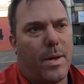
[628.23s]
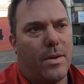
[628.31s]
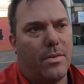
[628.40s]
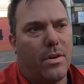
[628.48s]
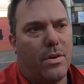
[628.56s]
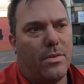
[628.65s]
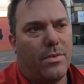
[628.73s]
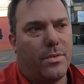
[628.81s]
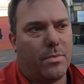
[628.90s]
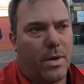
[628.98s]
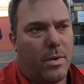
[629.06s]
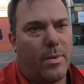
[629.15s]
but not
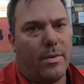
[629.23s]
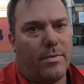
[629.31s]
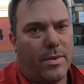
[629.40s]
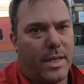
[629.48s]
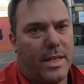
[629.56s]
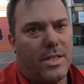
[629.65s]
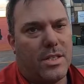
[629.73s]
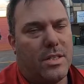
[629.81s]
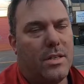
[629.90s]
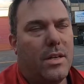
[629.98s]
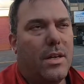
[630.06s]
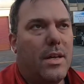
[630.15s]
the right one for the
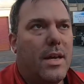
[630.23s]
engine.